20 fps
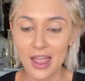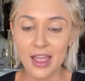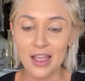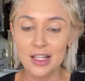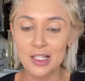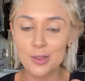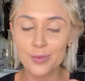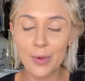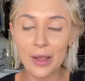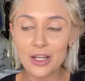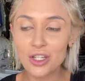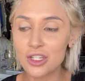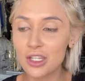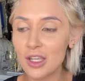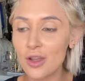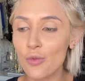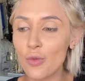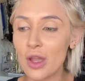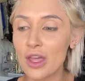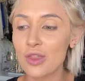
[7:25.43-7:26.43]

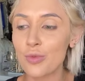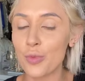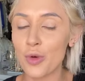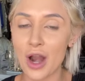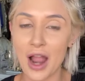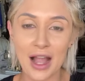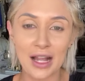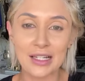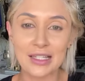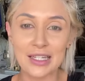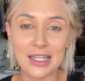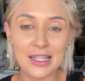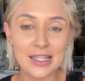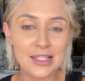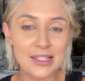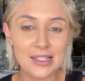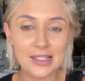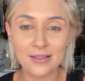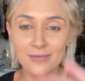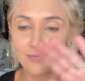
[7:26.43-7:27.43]
especially with
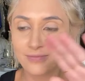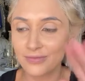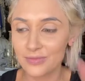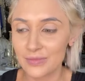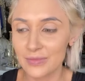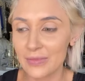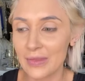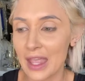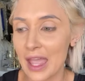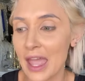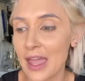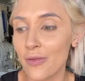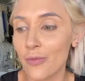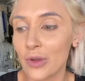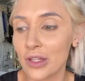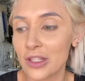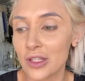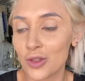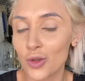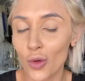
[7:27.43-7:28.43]
practice and
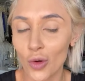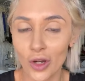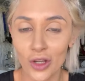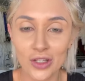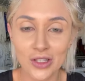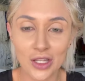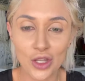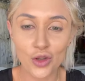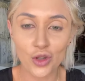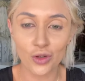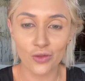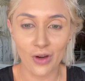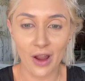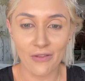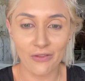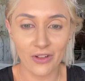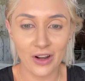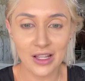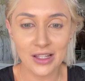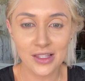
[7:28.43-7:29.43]
with tutorials that you can
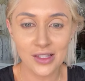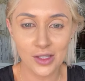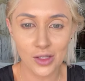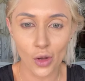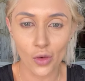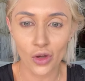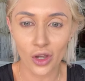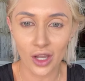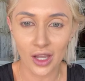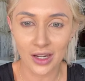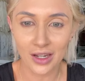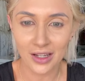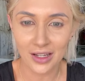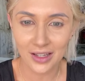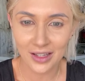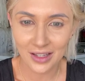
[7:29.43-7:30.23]
reference, so good.